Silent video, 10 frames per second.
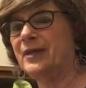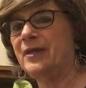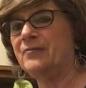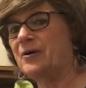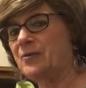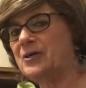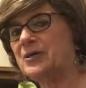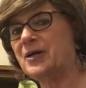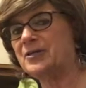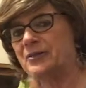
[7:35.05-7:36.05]
If I want
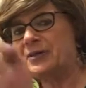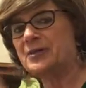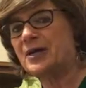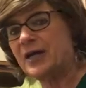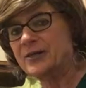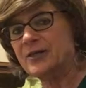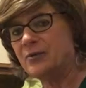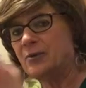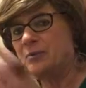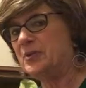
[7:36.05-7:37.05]
Scotch, I'll get Scotch. I
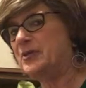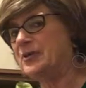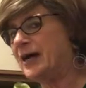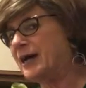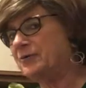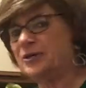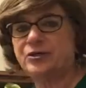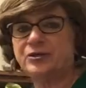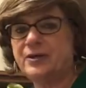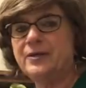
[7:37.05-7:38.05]
don't want peaty
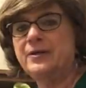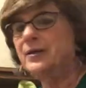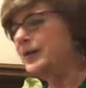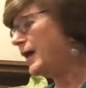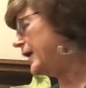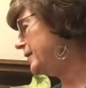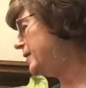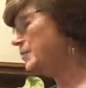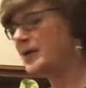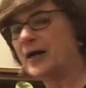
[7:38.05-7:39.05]
Irish. I
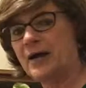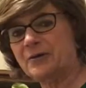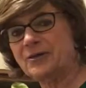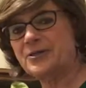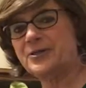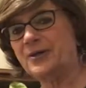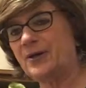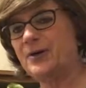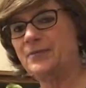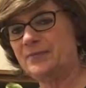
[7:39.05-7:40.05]
like my Irish
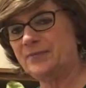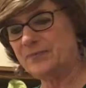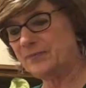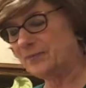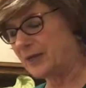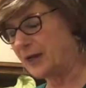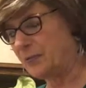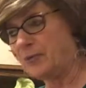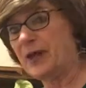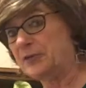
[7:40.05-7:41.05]

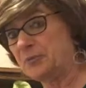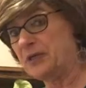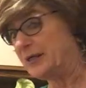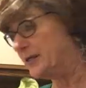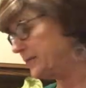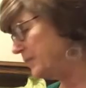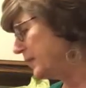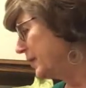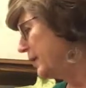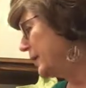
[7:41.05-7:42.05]
without the peat,
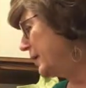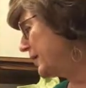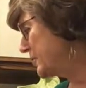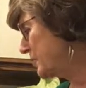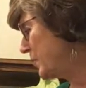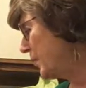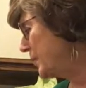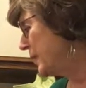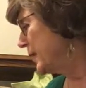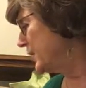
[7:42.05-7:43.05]
as a rule.
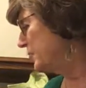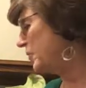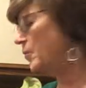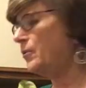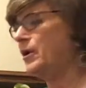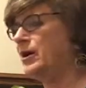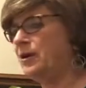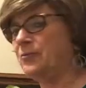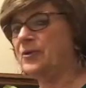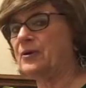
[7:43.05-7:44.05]
So,
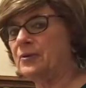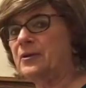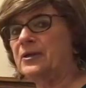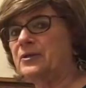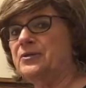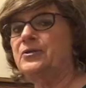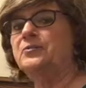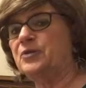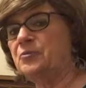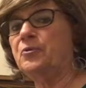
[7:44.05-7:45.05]
without going into too
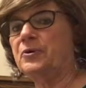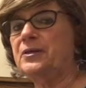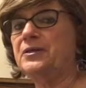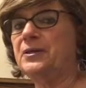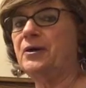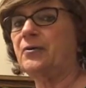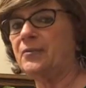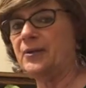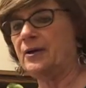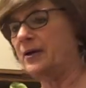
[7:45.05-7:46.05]
much more detail,
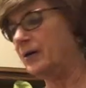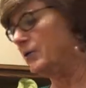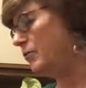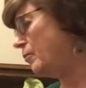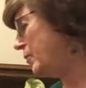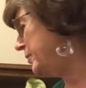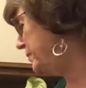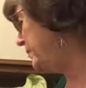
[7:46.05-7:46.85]
what